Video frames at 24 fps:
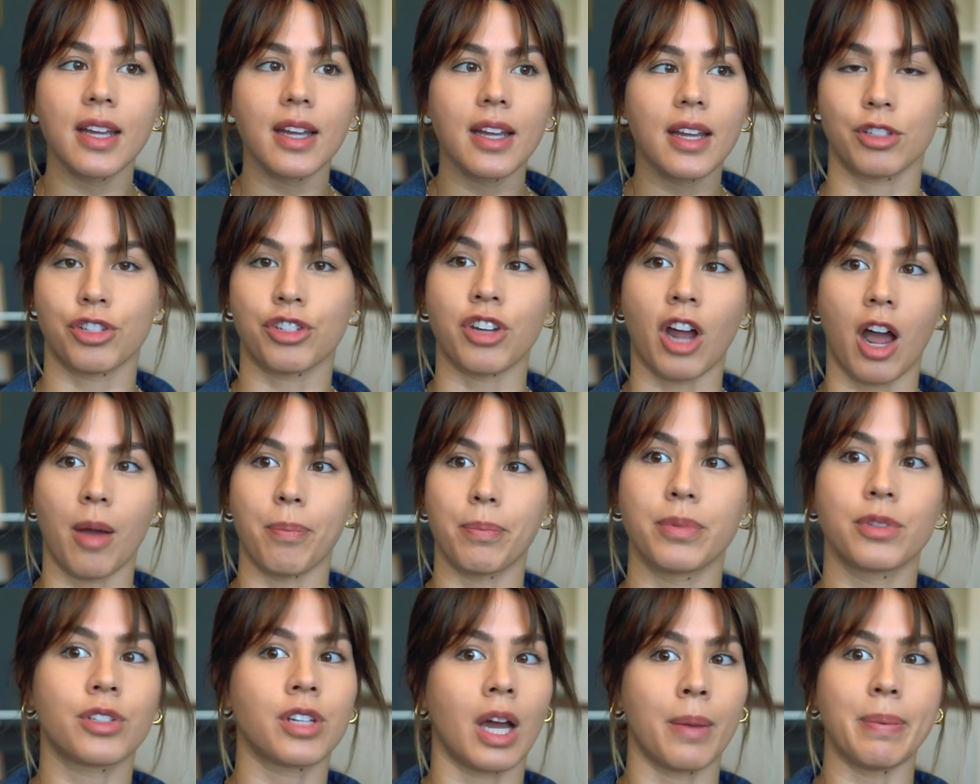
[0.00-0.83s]

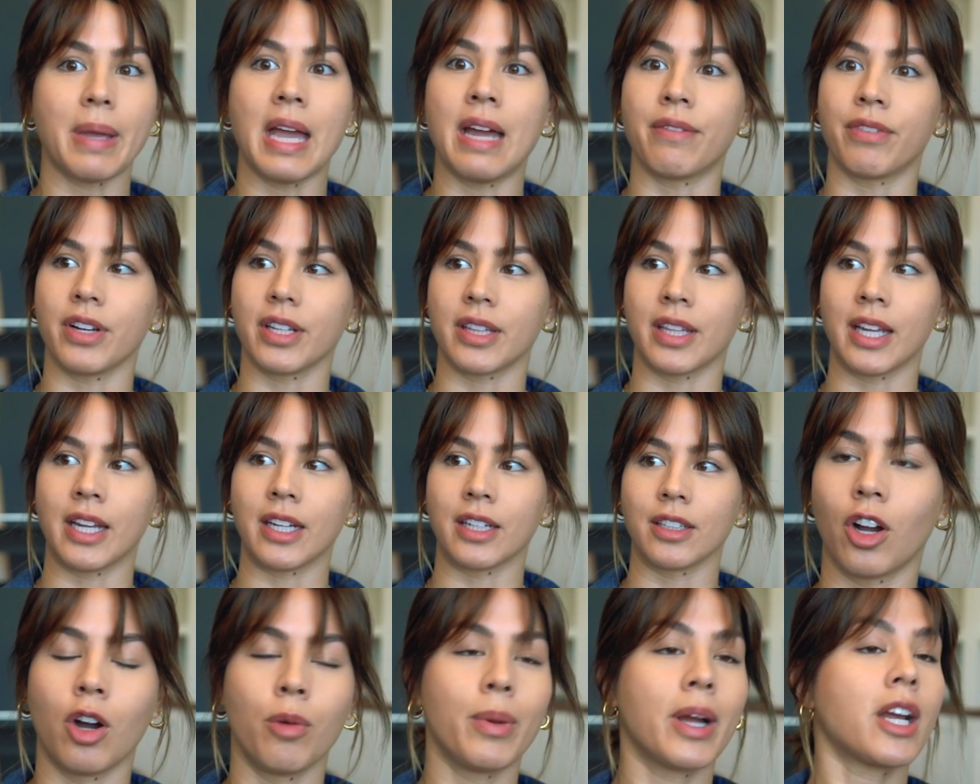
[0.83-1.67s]
stop
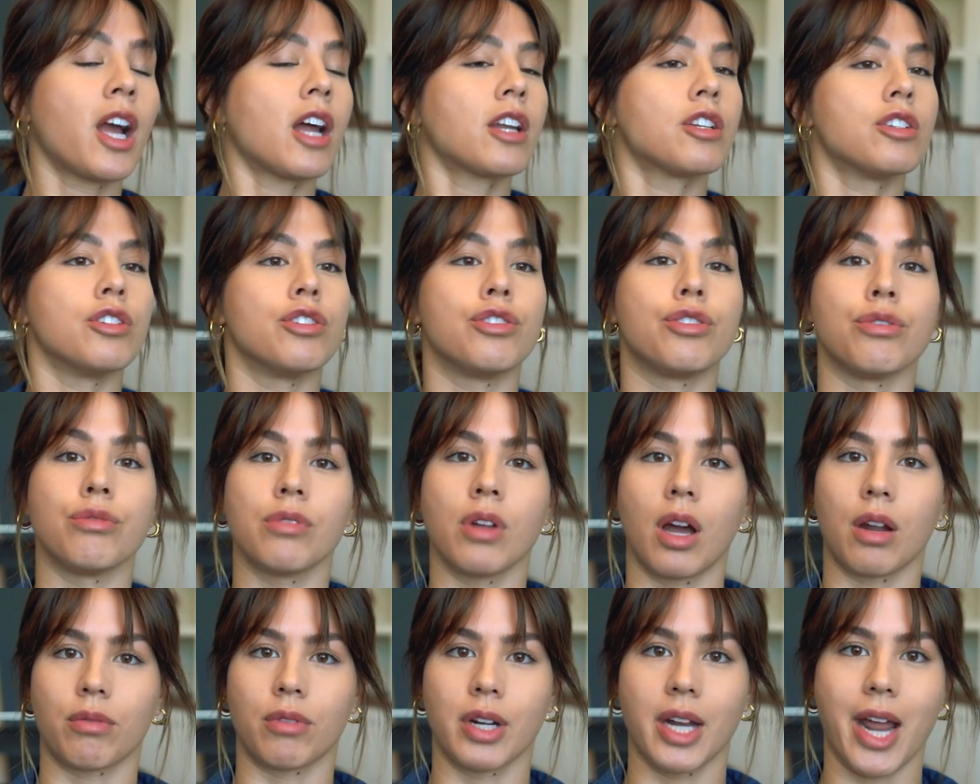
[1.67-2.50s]
everything. Oh my God, do
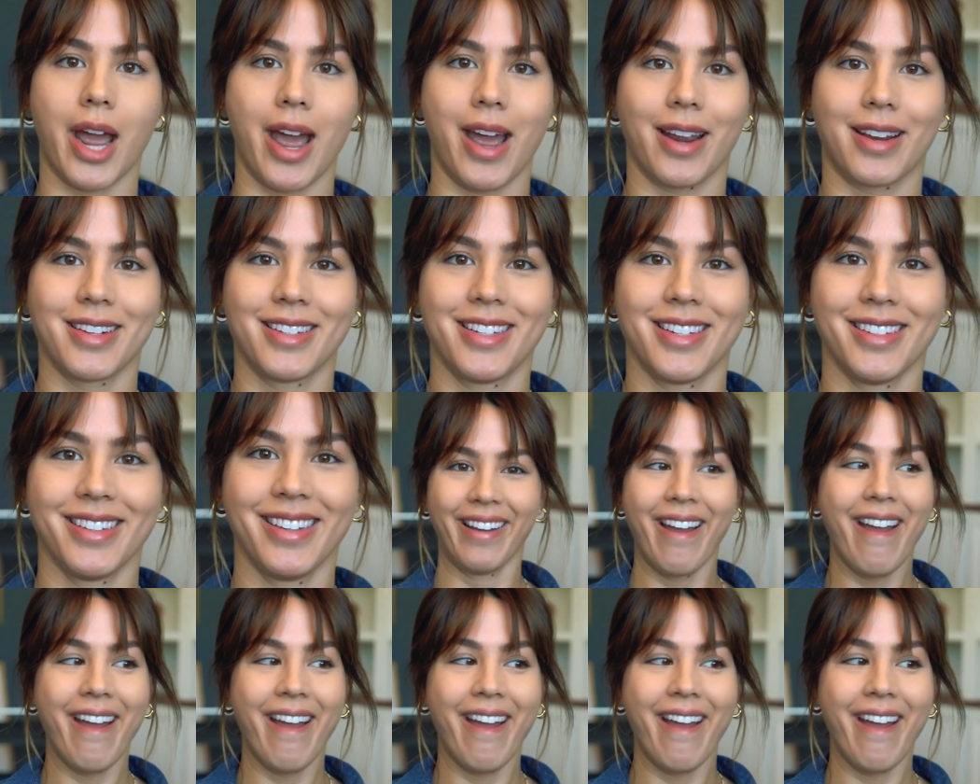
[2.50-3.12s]
not react.